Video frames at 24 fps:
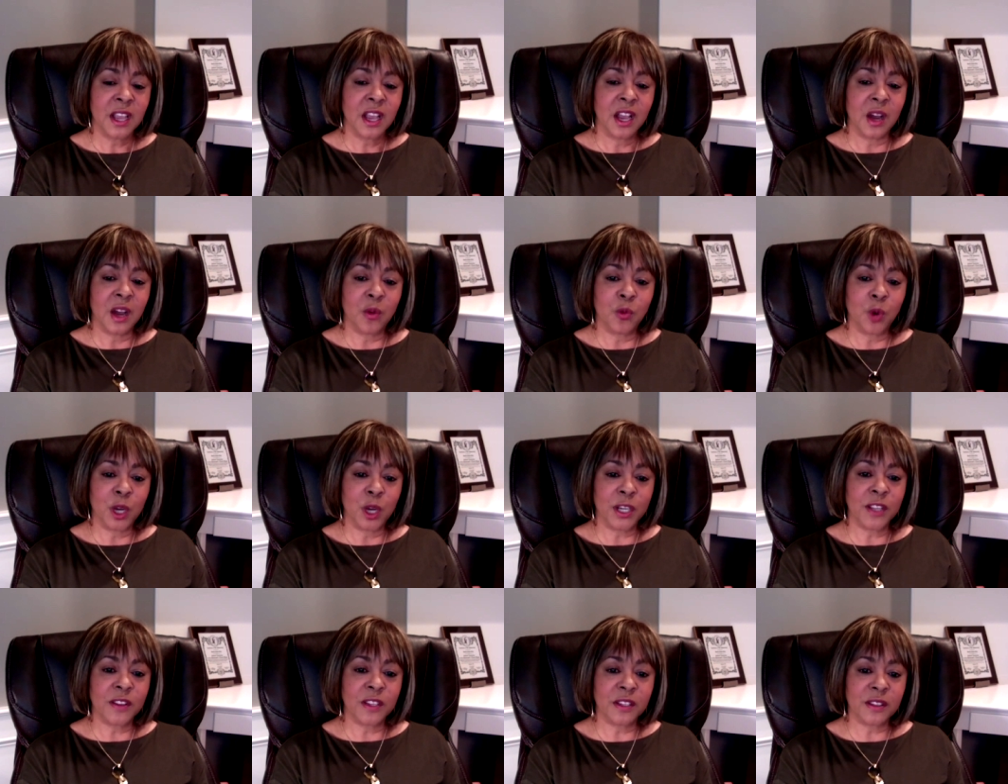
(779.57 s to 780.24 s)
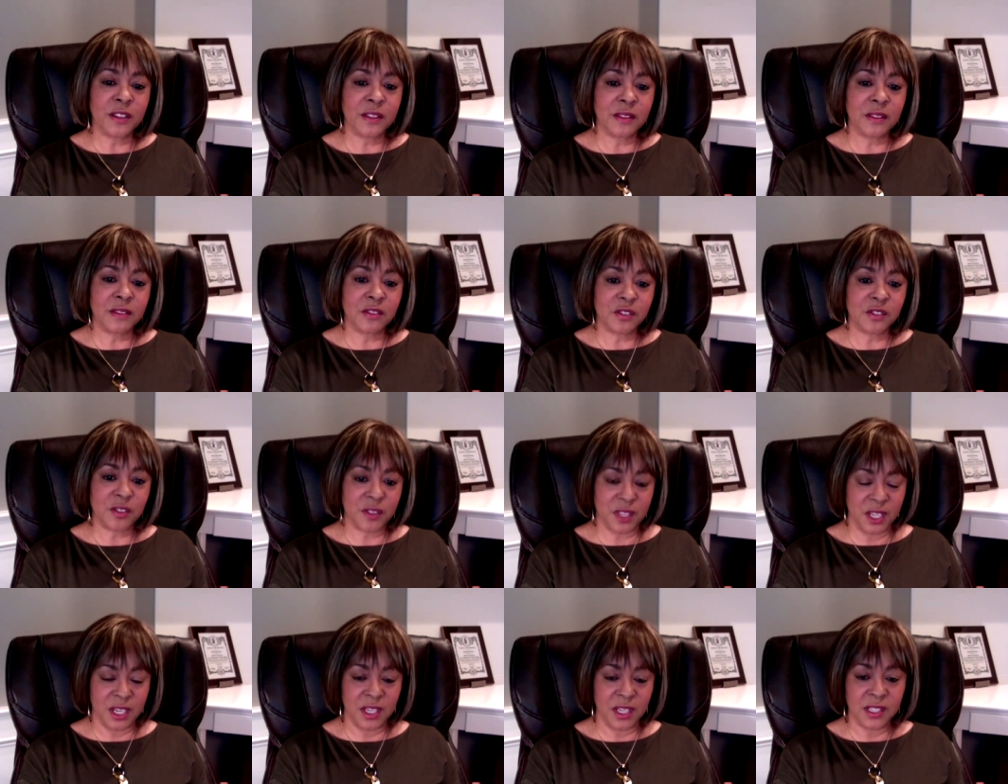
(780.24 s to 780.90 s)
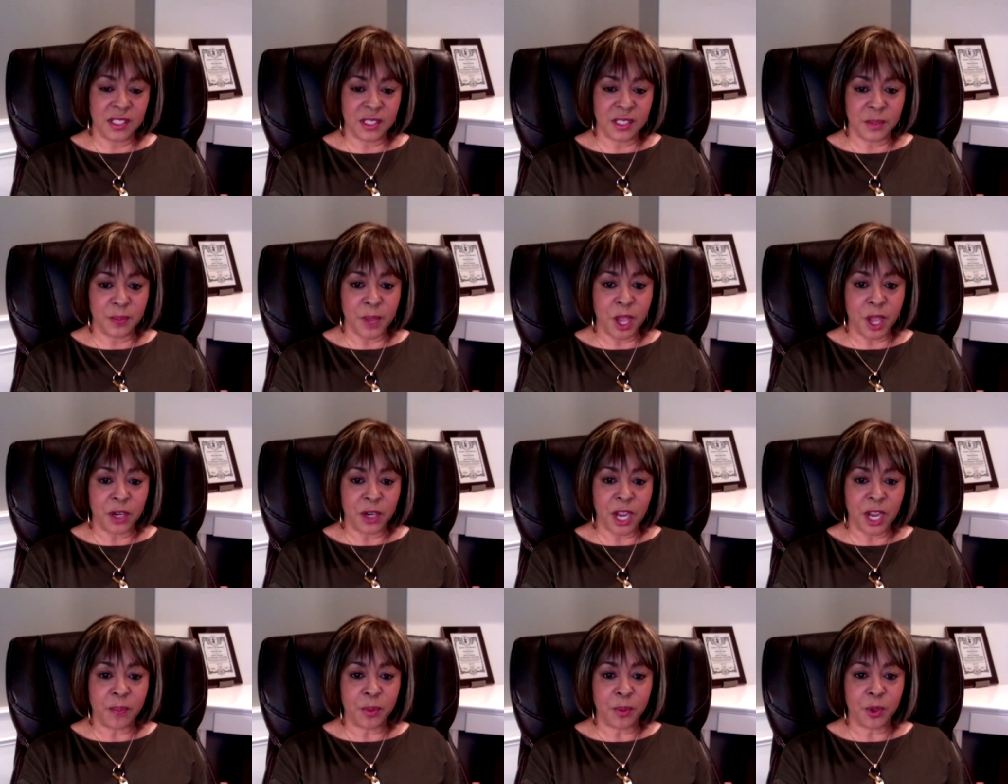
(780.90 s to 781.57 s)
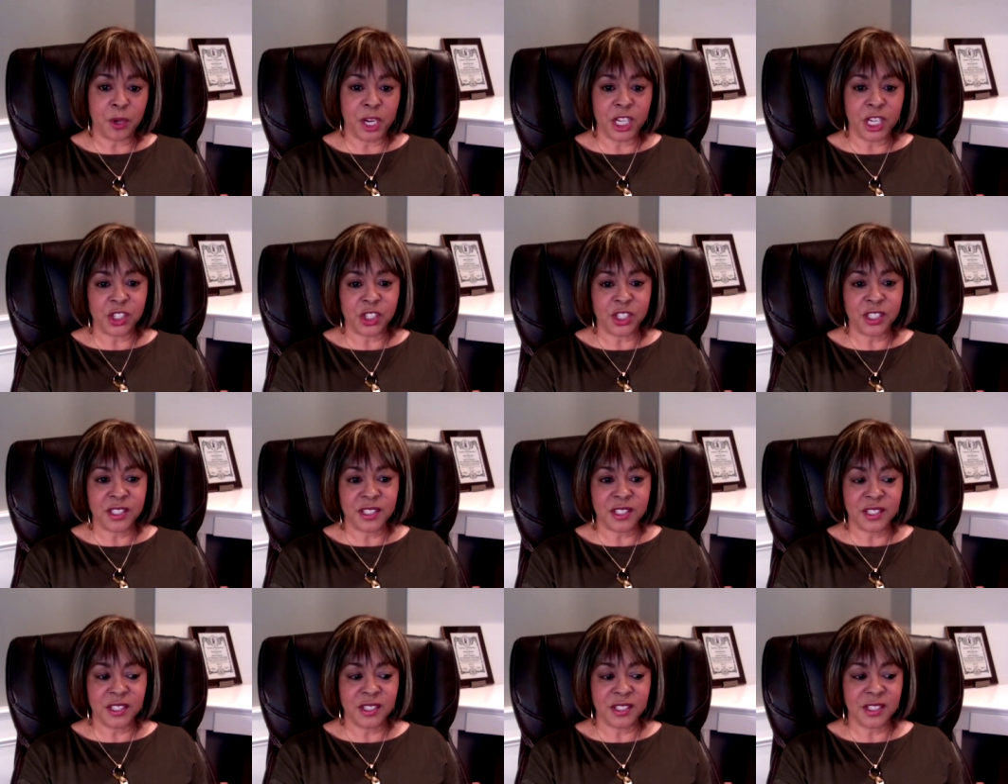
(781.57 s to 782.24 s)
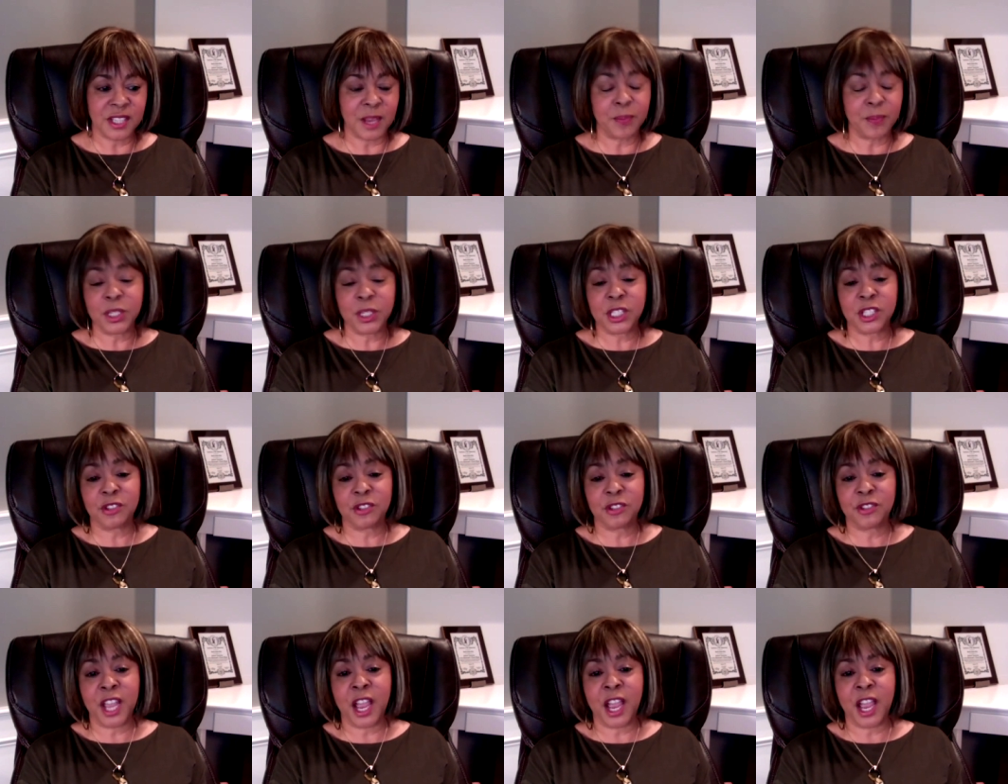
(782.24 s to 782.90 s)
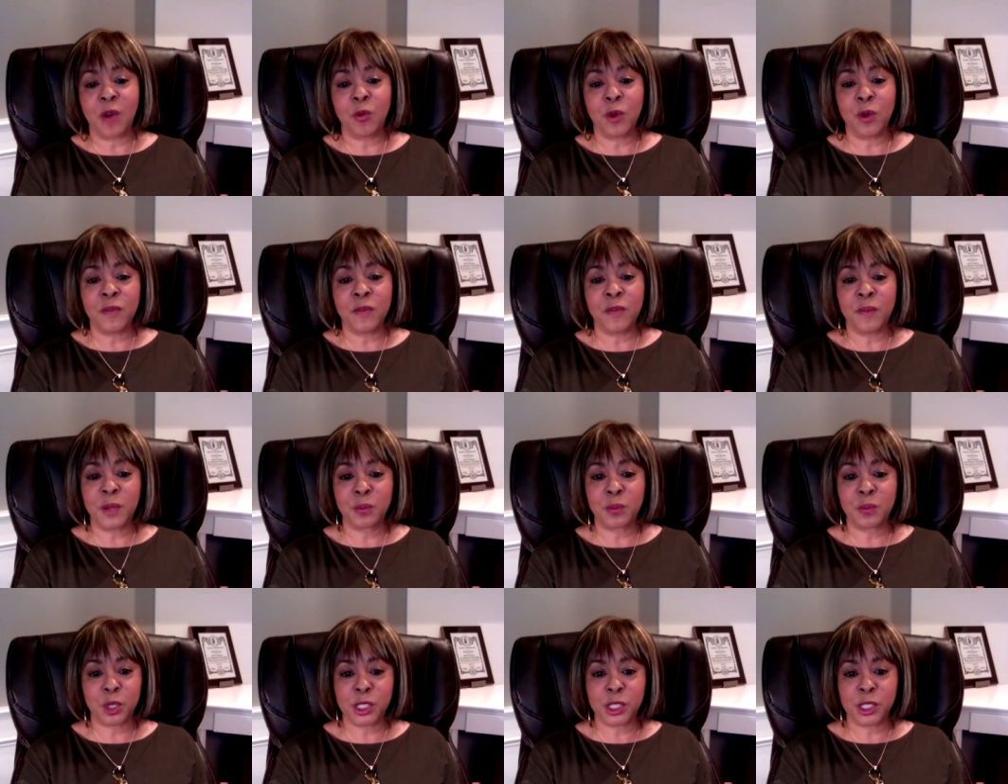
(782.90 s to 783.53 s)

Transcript: Uh, one of the things about operations is up until now, we've been